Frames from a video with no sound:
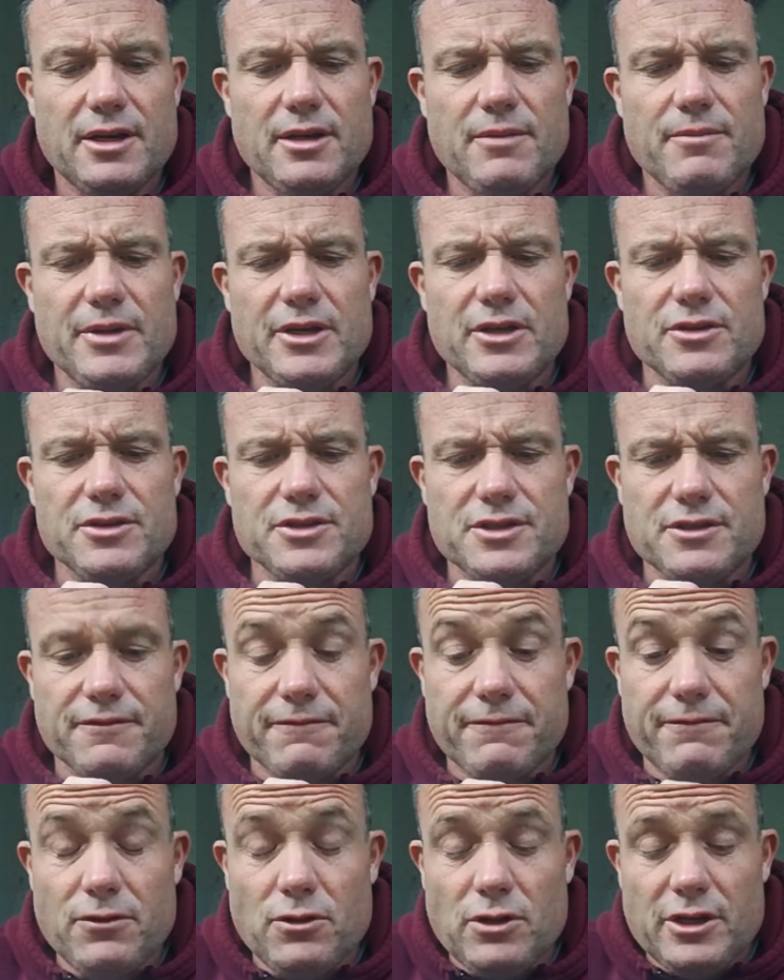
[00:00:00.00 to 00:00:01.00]
Because the
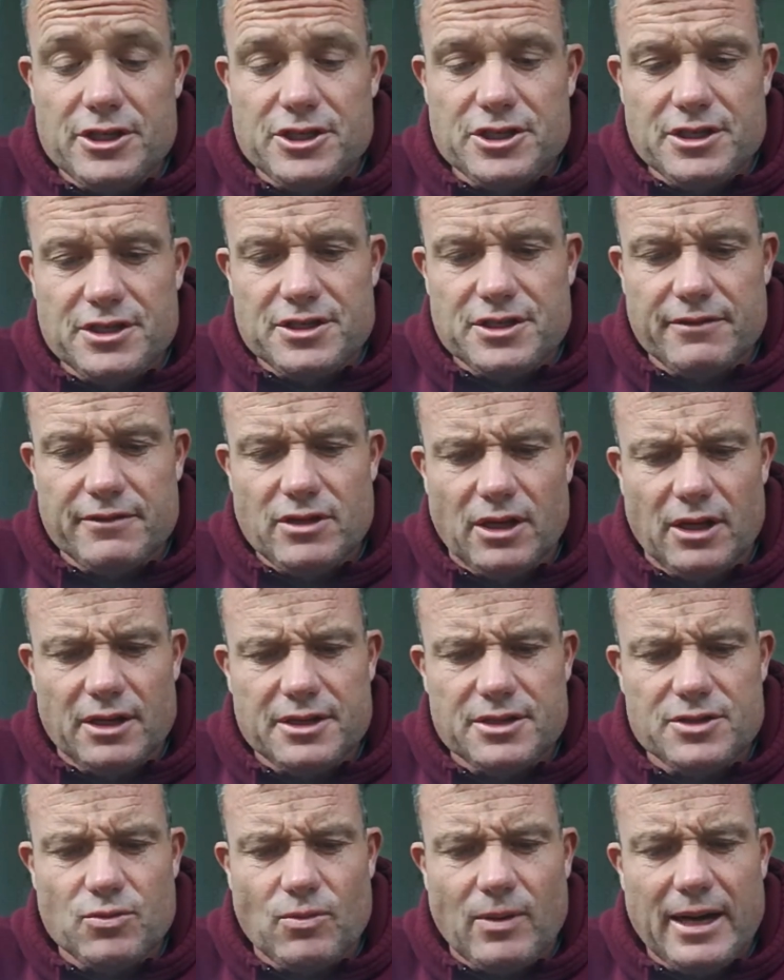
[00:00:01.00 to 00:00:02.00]
foolishness of God
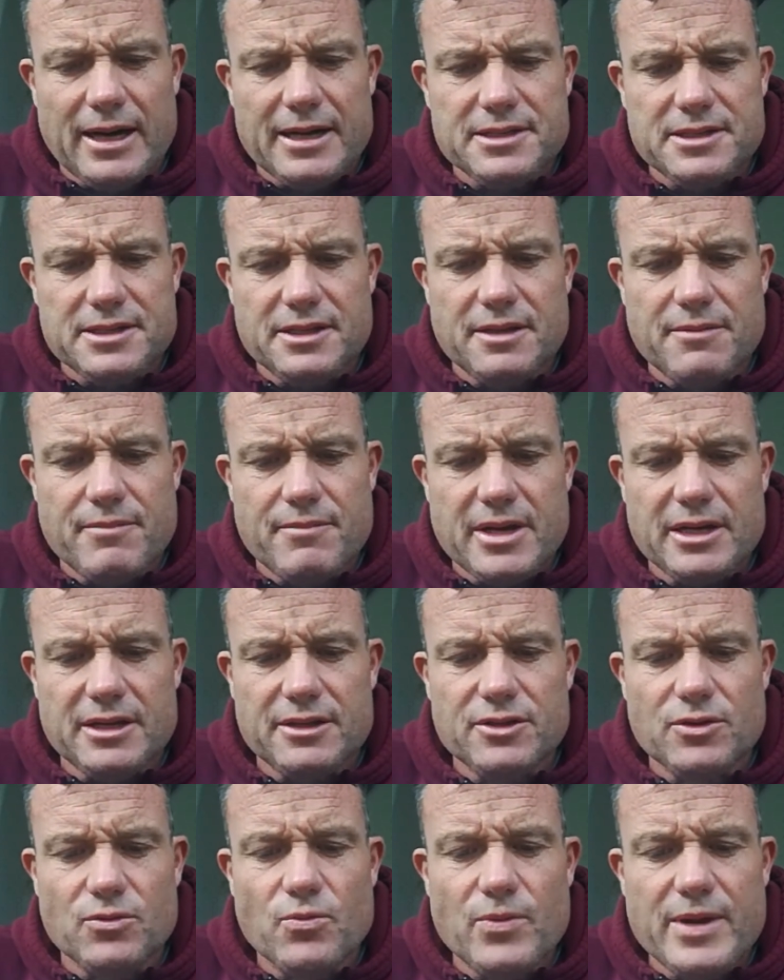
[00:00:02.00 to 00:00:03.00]
is wiser than men and
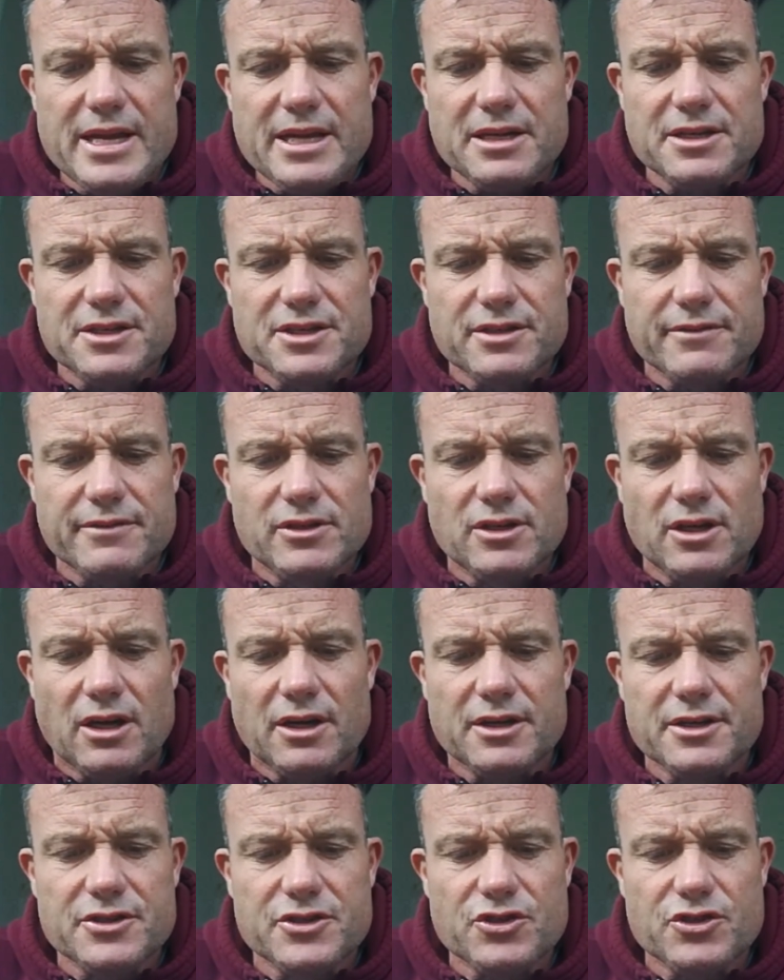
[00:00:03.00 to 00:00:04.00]
the weakness of
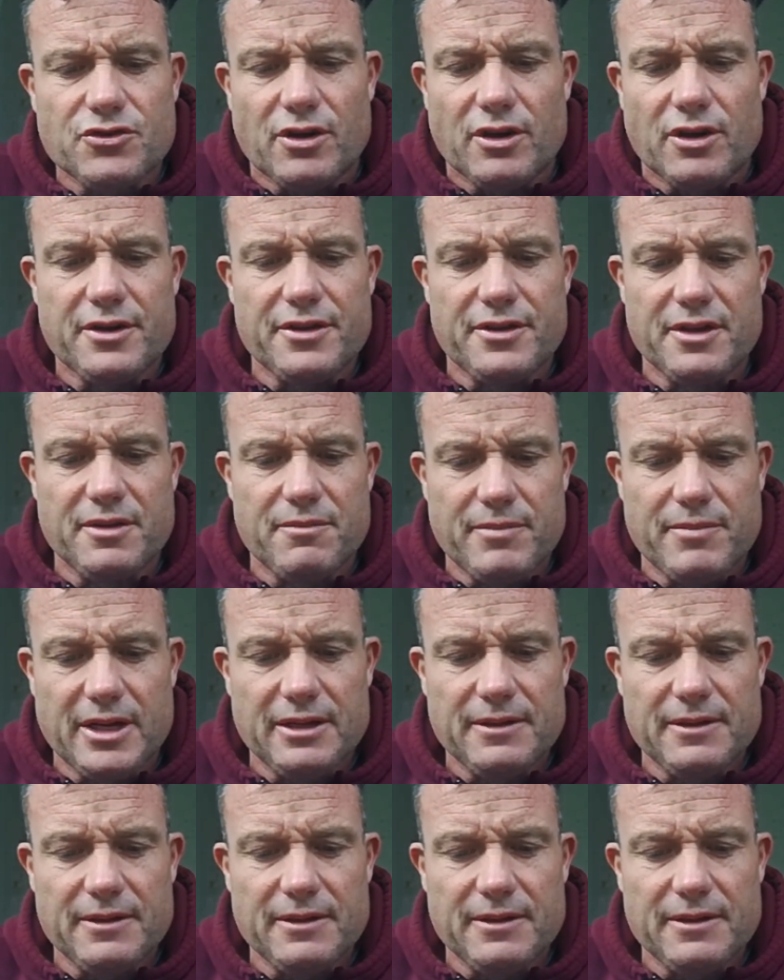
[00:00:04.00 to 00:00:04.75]
God is stronger than men."